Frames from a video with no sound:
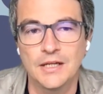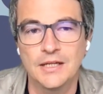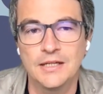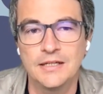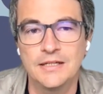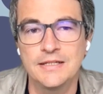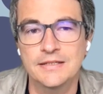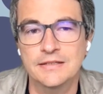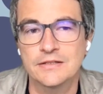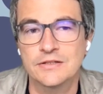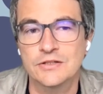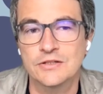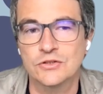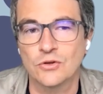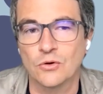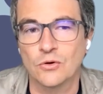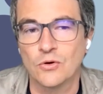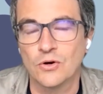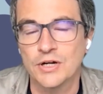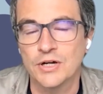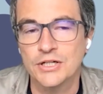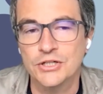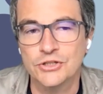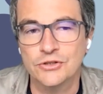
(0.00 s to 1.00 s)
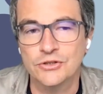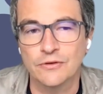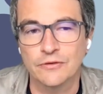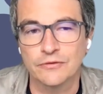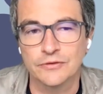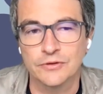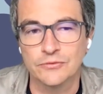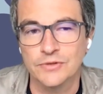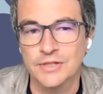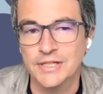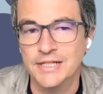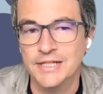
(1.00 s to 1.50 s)
It is the storage
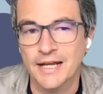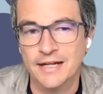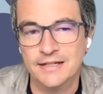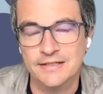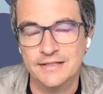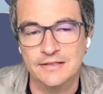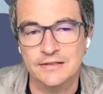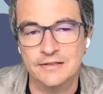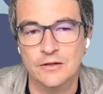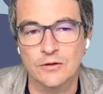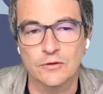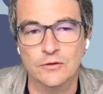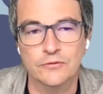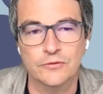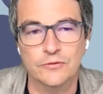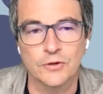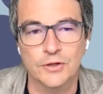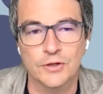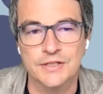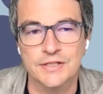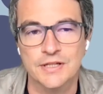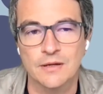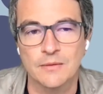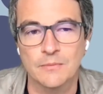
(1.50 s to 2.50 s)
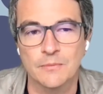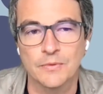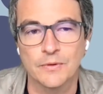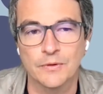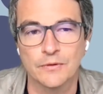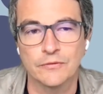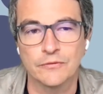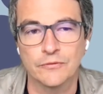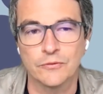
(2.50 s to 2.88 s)
of the read access log, for example,